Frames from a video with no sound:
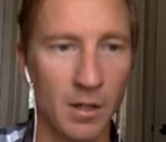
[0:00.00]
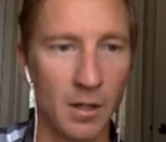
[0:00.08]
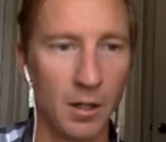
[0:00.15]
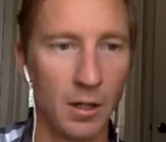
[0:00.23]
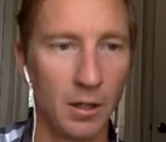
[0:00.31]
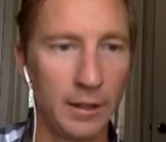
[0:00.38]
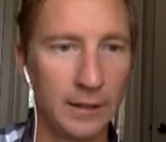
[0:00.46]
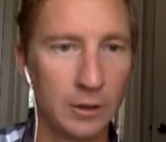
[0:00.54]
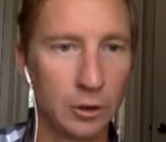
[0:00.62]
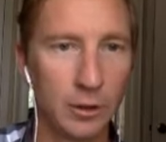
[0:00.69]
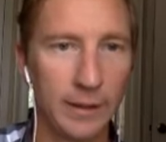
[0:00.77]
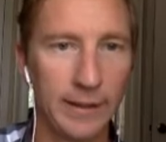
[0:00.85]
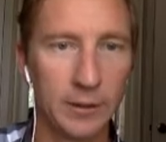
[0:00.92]
All right,
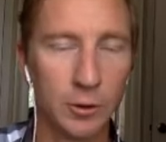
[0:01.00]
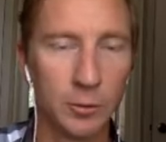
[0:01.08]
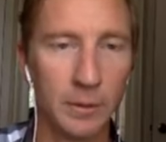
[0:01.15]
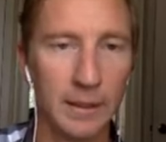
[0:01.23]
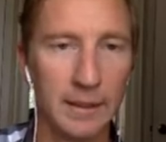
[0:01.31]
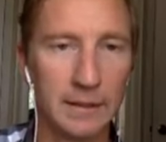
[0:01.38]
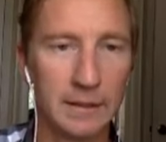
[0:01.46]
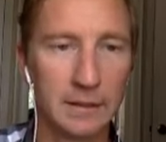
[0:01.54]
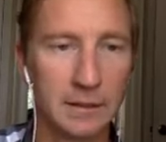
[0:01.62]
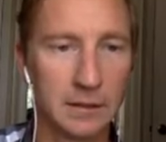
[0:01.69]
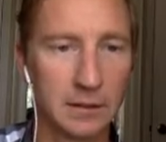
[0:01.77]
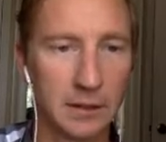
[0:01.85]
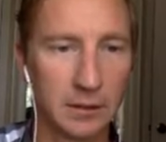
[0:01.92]
triangle mate.
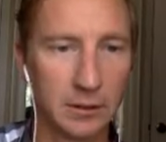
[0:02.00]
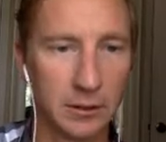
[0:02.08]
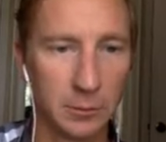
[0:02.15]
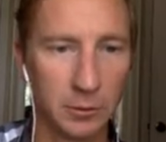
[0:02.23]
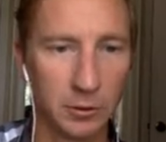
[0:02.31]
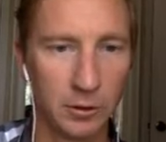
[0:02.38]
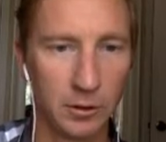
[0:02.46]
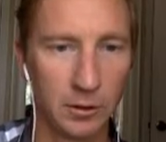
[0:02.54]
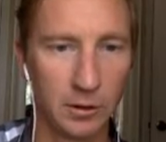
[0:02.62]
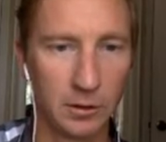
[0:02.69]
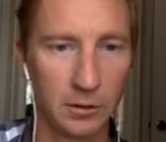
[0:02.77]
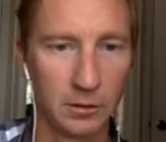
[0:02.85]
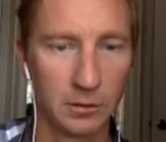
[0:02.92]
Sounds similar to
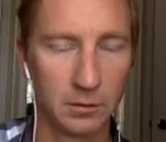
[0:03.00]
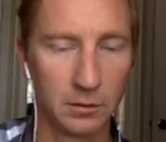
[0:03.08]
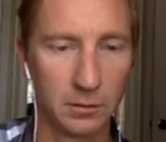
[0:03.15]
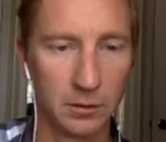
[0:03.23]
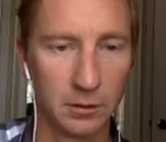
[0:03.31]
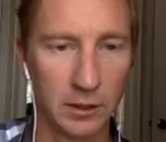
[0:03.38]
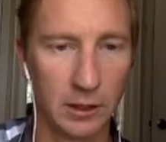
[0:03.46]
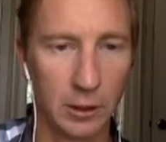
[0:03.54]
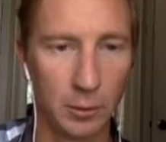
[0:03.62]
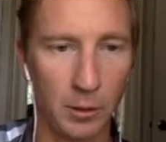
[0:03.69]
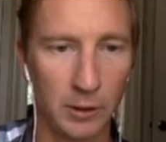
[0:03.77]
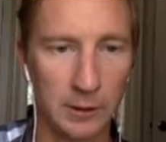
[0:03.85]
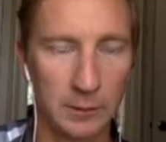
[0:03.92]
the kill
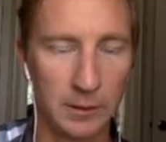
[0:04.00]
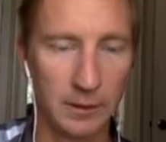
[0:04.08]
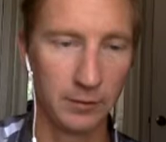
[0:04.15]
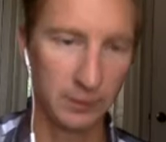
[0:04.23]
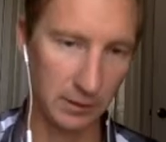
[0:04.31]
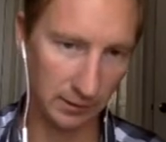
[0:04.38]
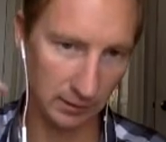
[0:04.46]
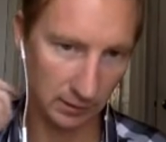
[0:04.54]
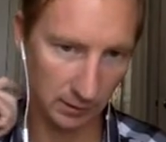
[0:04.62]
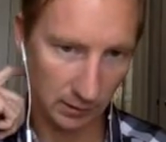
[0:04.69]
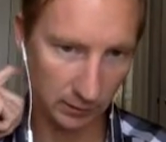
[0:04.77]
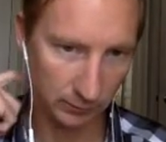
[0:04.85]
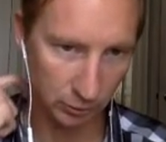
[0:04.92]
box mate if it's like
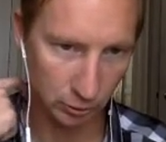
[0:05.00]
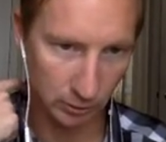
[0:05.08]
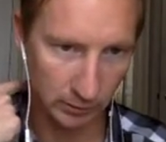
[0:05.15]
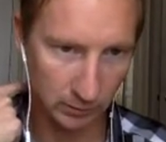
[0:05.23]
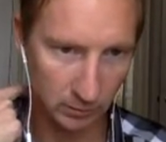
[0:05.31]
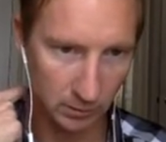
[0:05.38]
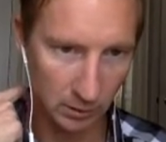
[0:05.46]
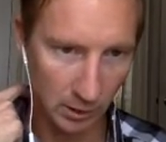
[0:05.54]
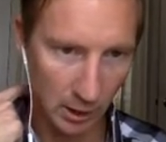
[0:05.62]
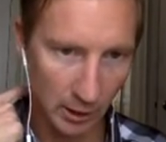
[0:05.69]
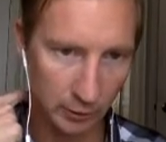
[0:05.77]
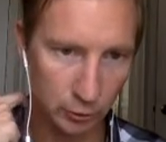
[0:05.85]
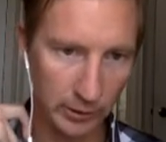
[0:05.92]
kind of a triangle.
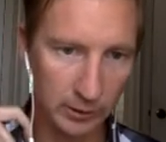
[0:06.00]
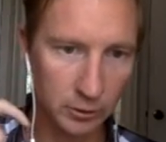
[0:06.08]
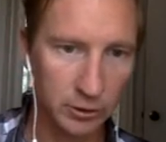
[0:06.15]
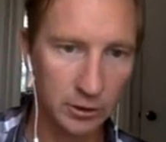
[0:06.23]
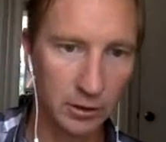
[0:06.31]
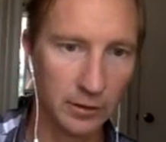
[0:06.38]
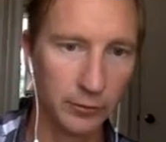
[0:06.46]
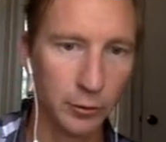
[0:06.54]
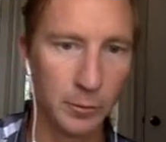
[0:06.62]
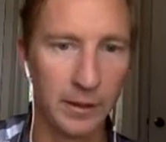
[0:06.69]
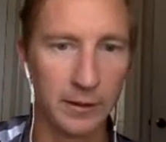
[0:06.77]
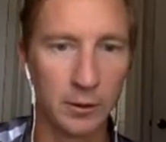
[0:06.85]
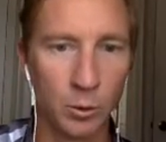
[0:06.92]
Triangle is delivered
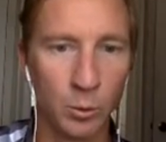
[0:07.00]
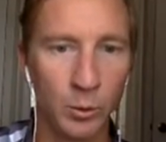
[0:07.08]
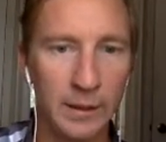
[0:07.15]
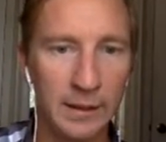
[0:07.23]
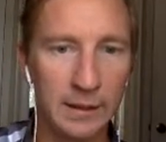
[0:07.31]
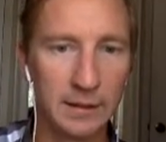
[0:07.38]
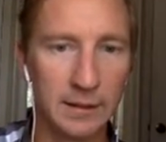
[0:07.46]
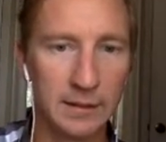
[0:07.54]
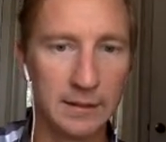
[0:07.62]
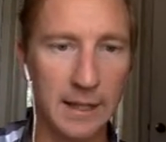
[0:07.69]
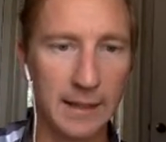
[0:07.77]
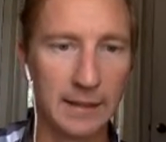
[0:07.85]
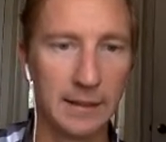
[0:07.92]
by a queen
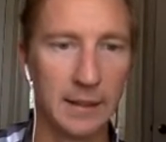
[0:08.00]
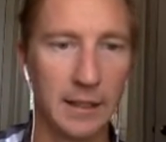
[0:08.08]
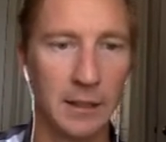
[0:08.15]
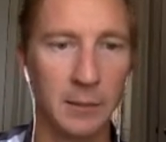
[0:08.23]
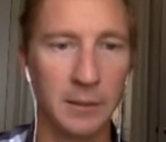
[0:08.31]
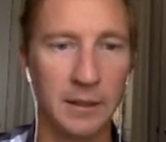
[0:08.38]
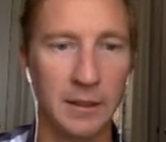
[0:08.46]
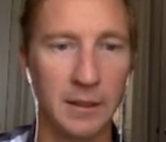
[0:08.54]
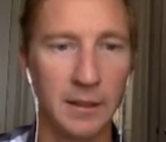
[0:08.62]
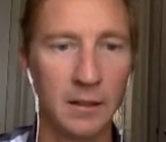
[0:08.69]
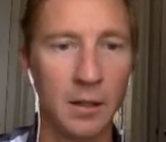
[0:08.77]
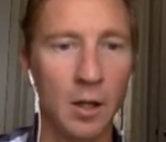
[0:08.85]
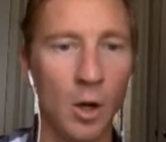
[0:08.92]
attacking an enemy
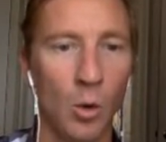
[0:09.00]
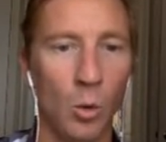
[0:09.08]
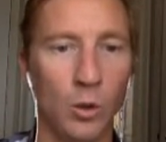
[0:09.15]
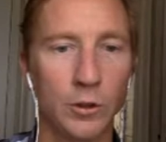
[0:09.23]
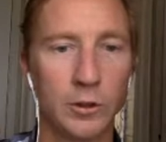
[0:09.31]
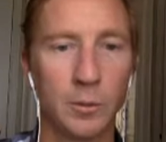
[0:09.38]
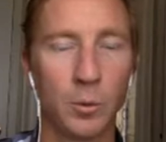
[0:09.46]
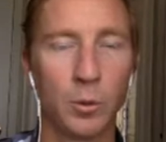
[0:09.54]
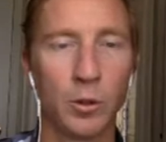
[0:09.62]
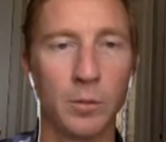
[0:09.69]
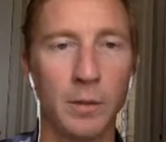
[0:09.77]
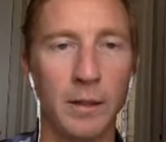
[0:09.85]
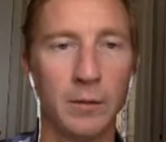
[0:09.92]
king while
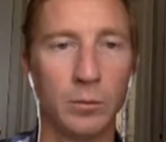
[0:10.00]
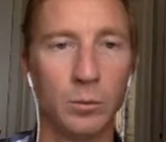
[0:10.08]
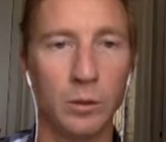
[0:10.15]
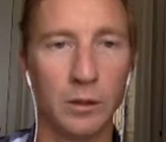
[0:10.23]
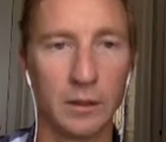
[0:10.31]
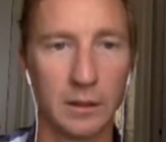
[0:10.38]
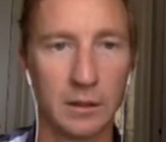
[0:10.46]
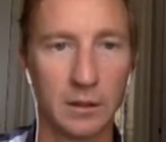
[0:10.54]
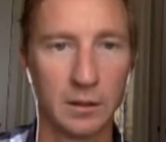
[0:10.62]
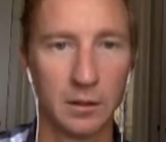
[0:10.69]
supported by a rook